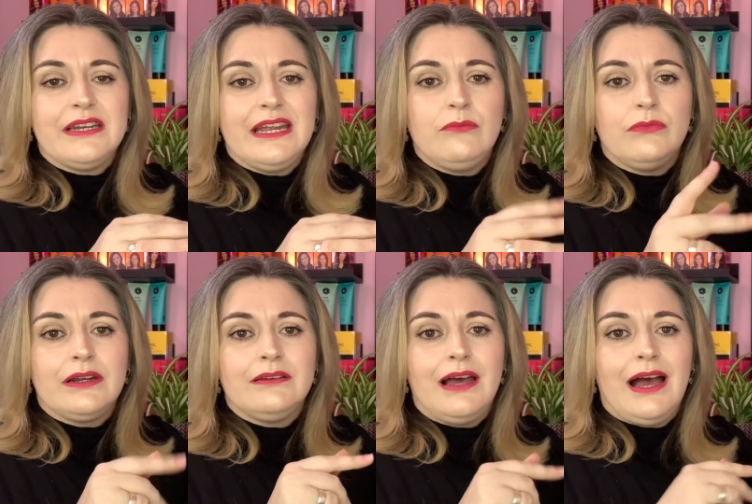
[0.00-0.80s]
name
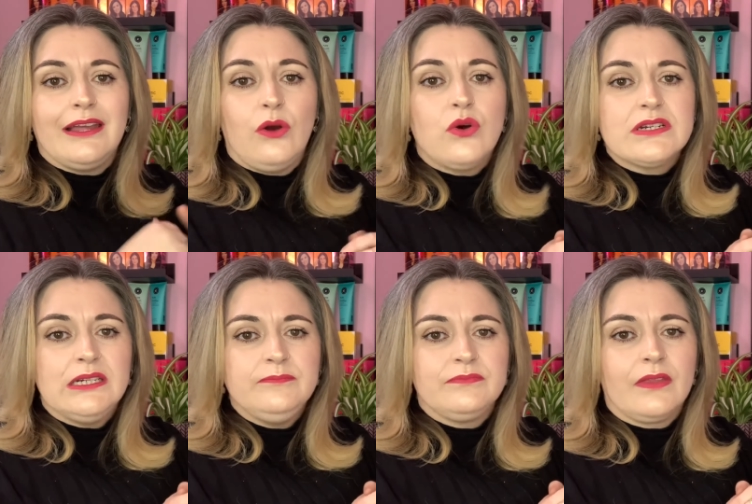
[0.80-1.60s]
when I
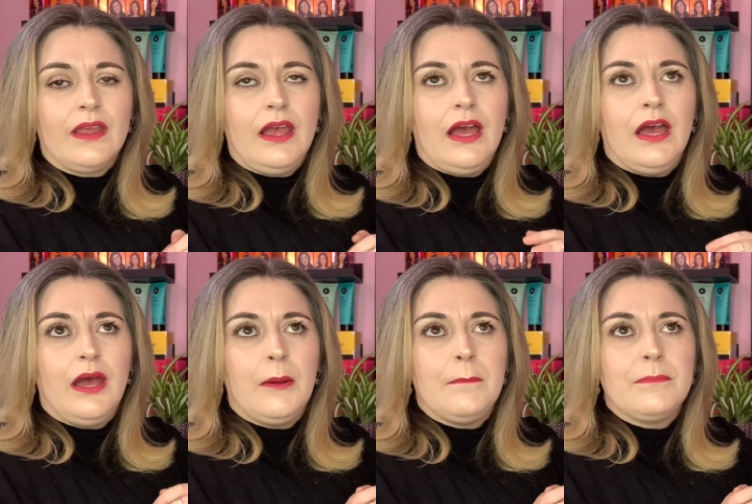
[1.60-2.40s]
order
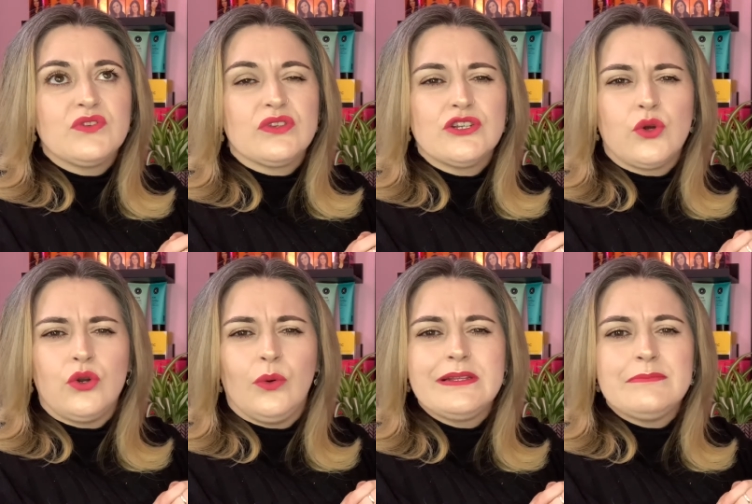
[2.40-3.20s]
um, so they don't
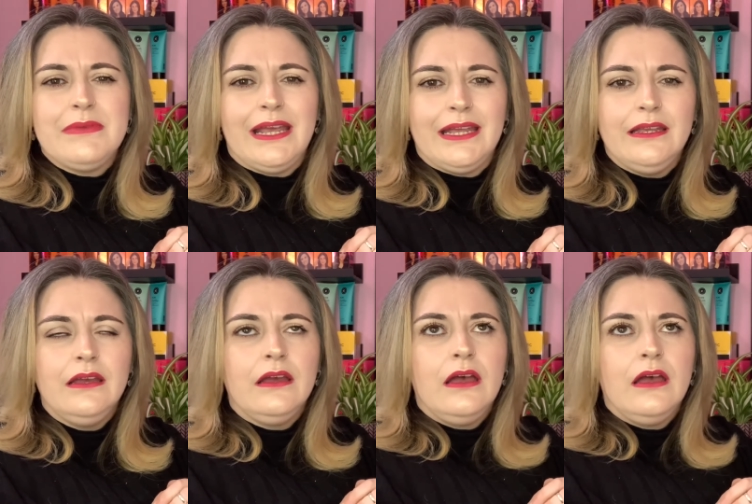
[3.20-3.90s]
know it's me.